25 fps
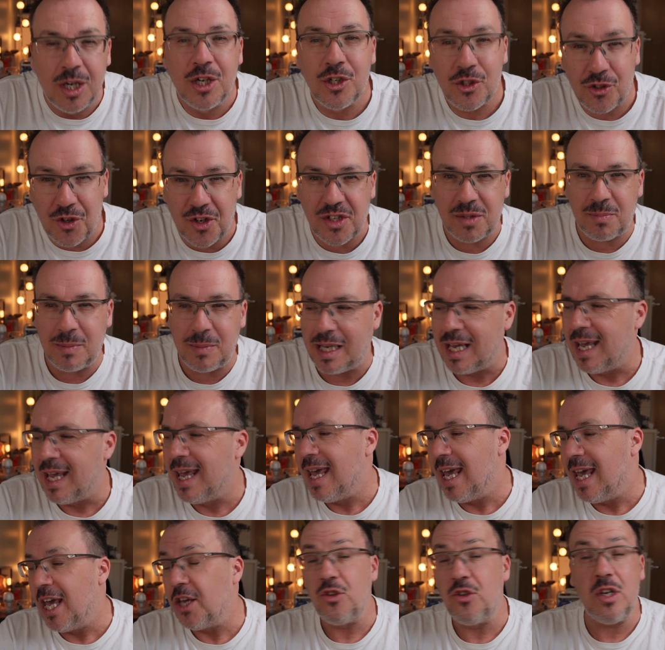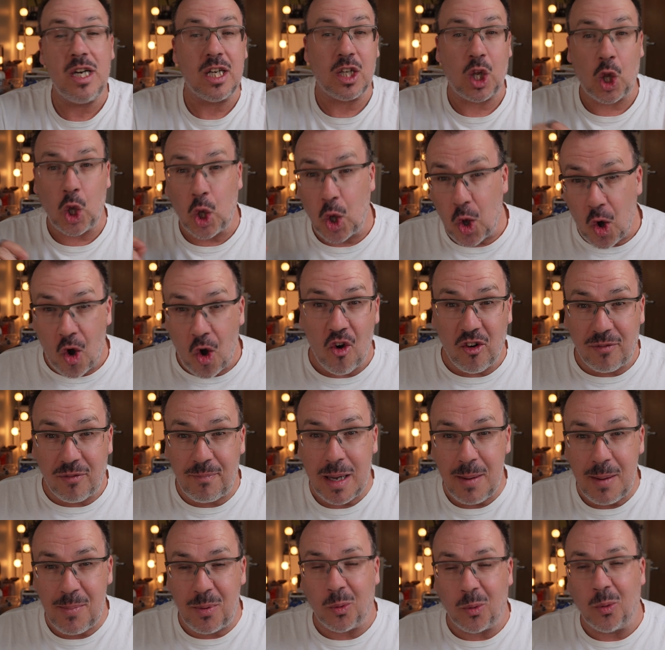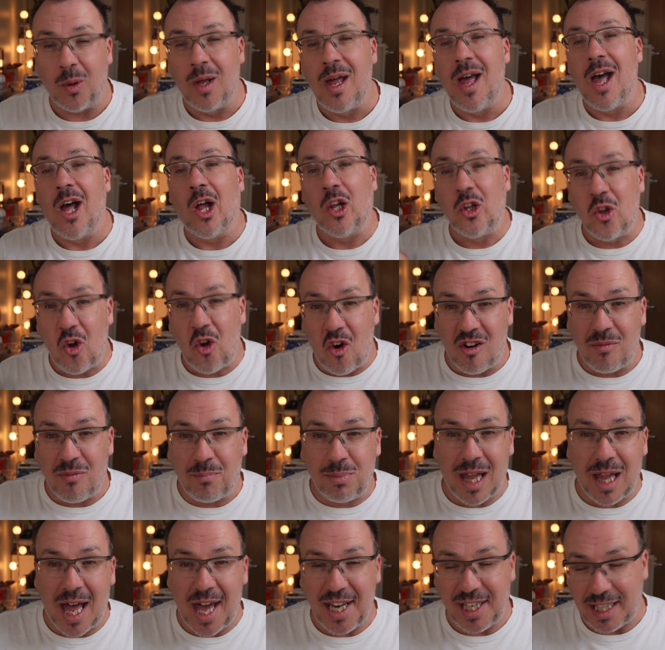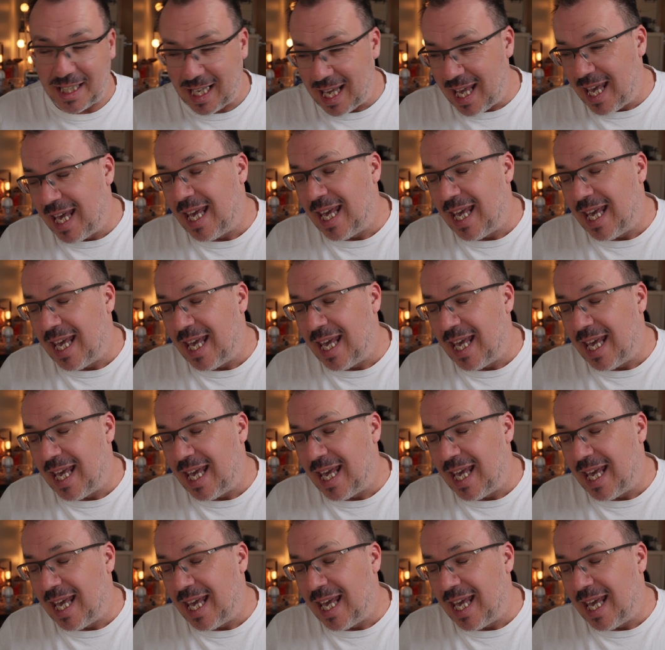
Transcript: Trust me, you need a lot of people, a lot of planning.